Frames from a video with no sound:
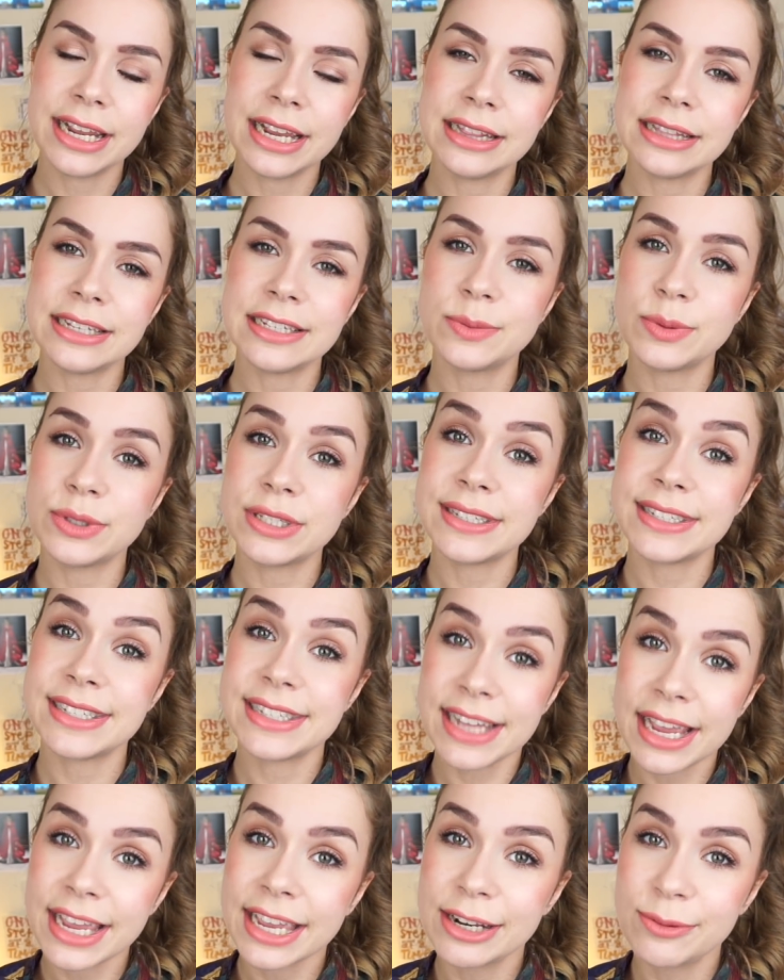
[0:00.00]
and this was the
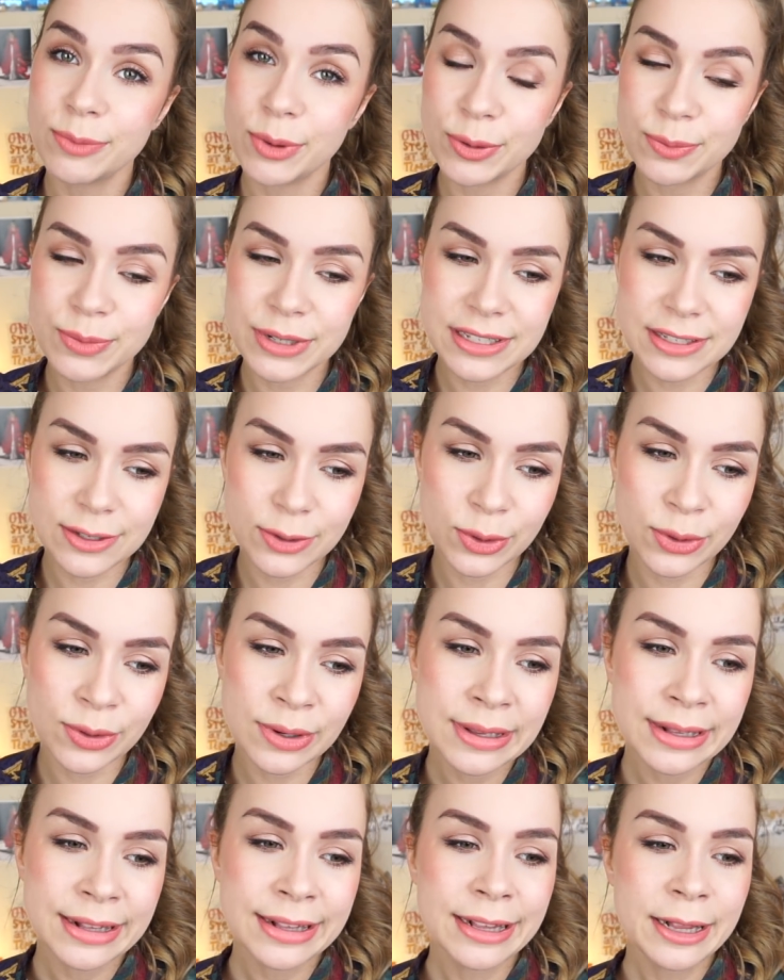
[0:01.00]
second one we saw.
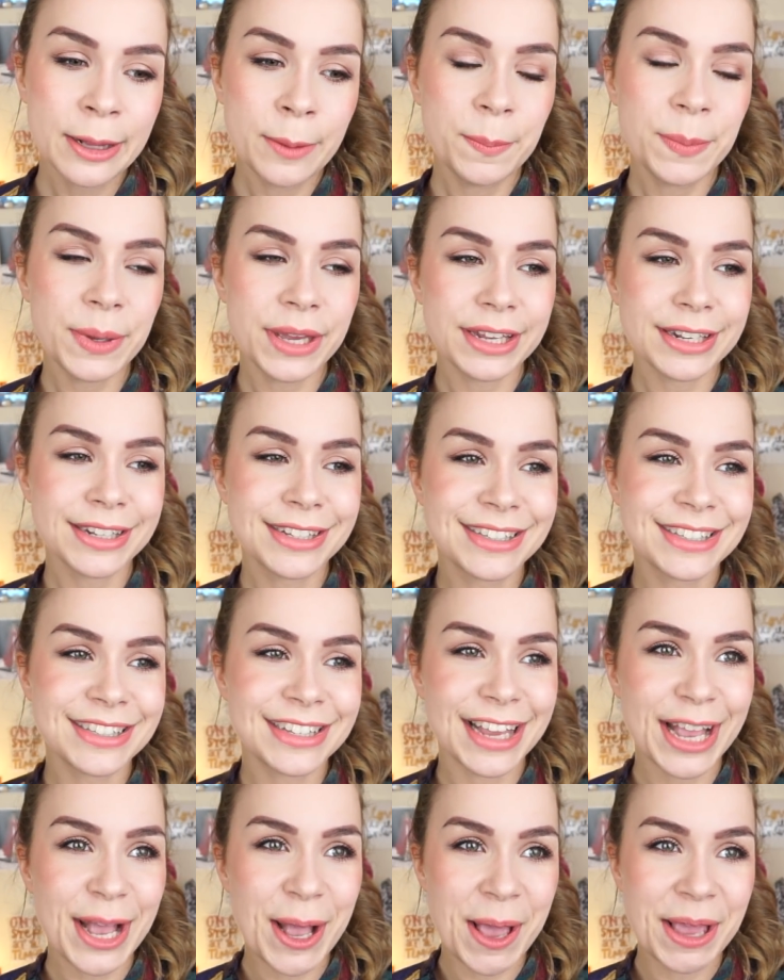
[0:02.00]
But
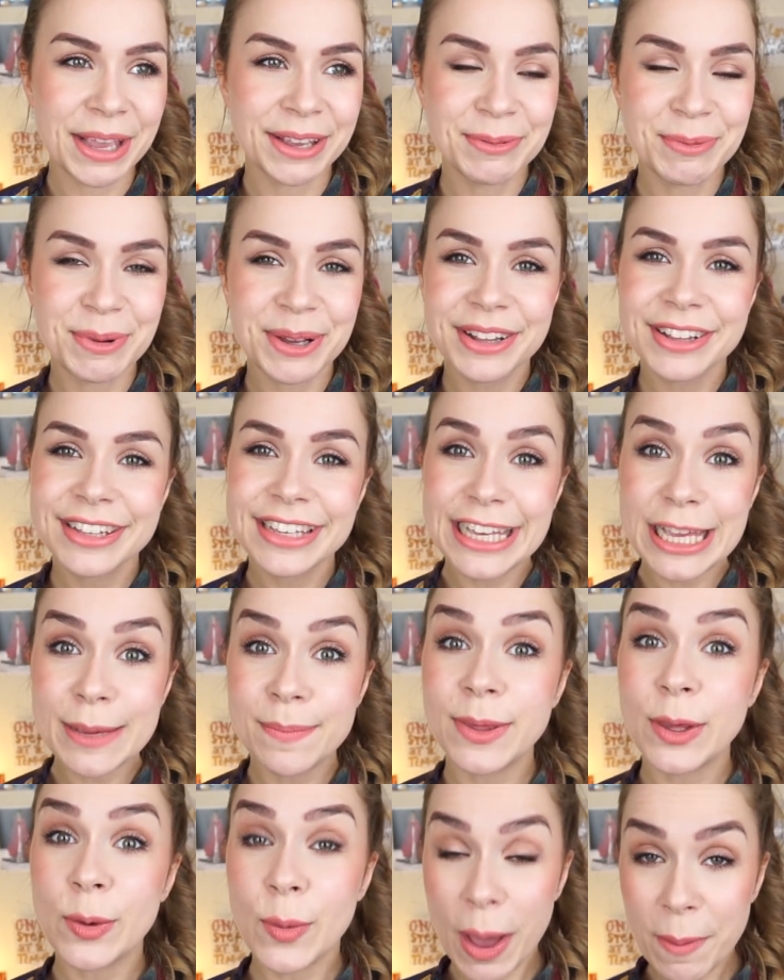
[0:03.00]
I will
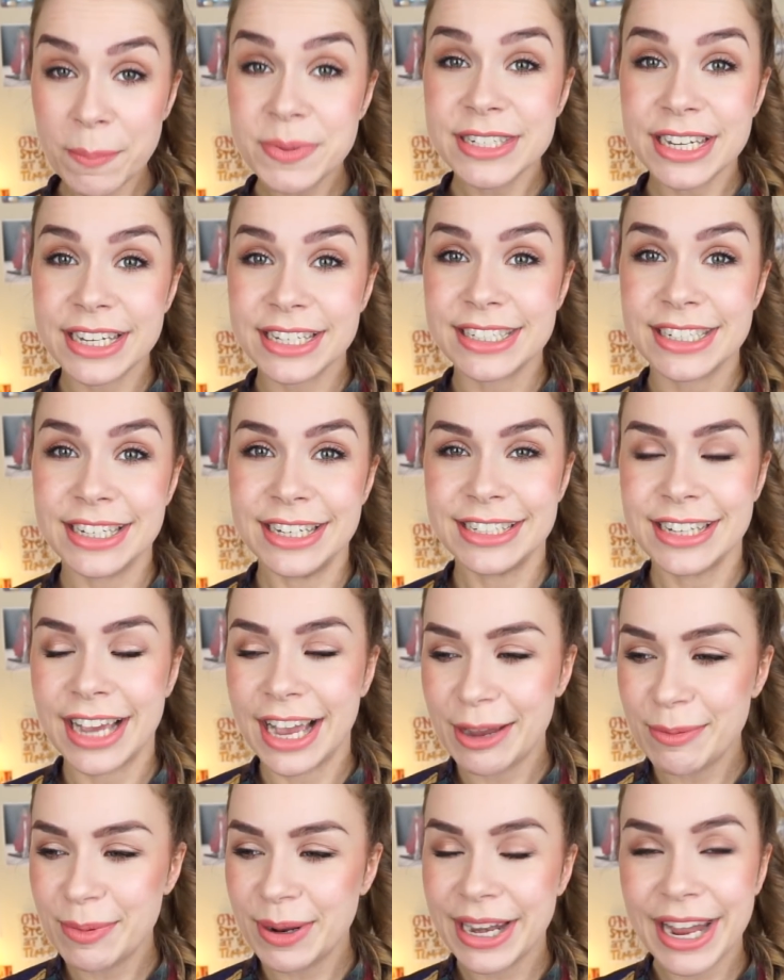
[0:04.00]
keep you updated.
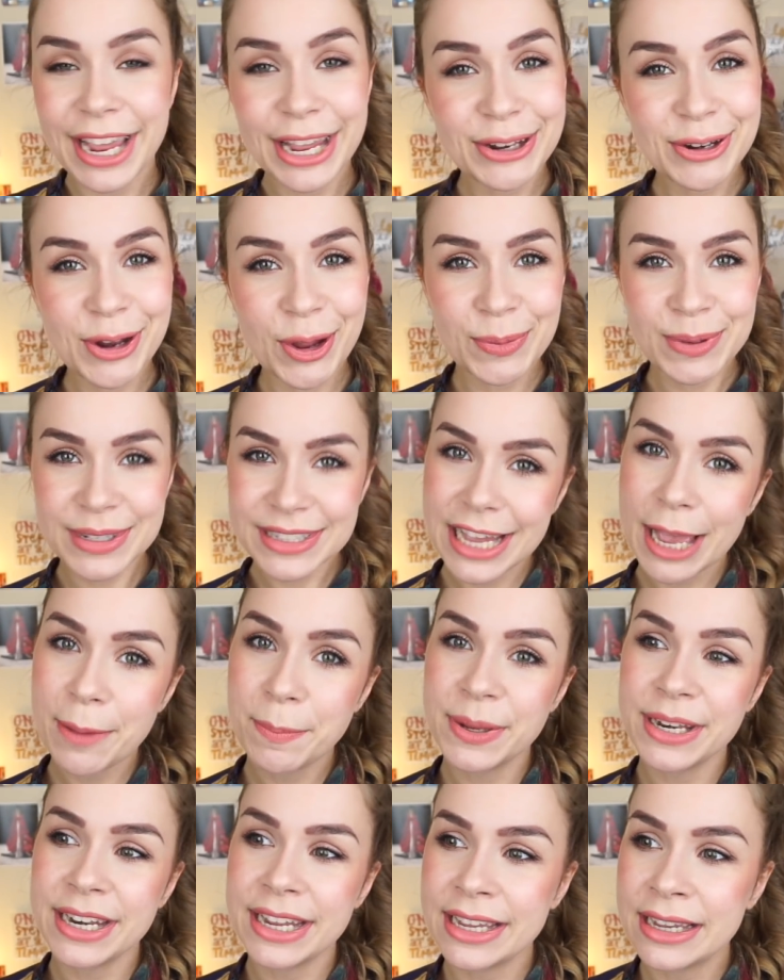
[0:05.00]
I will let you know what's
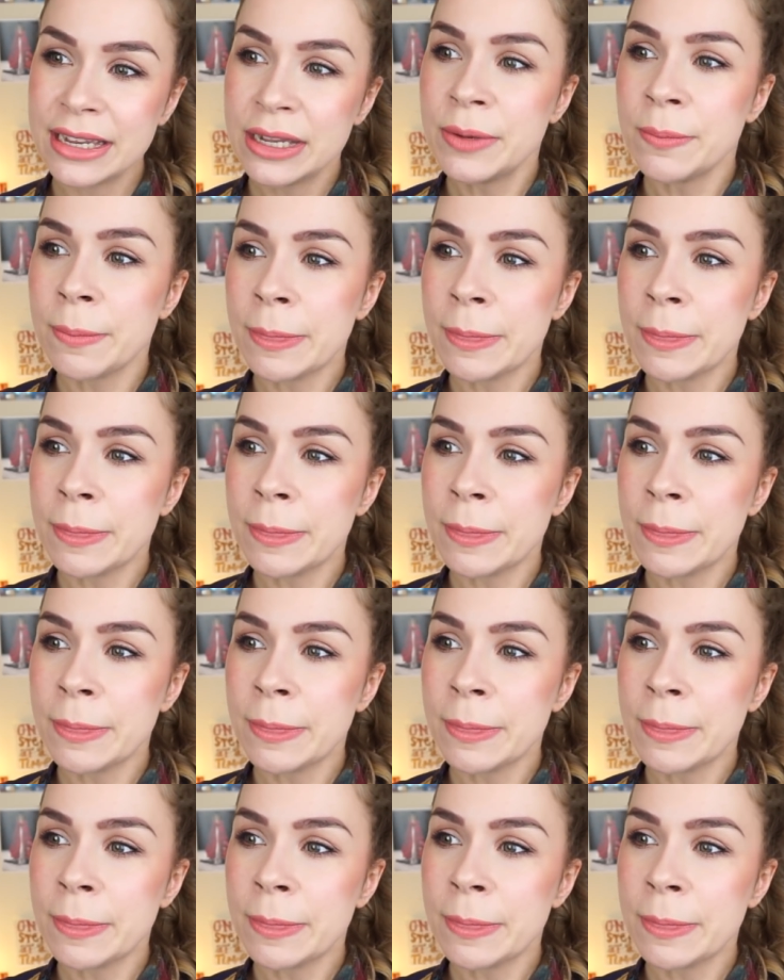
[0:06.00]
happening.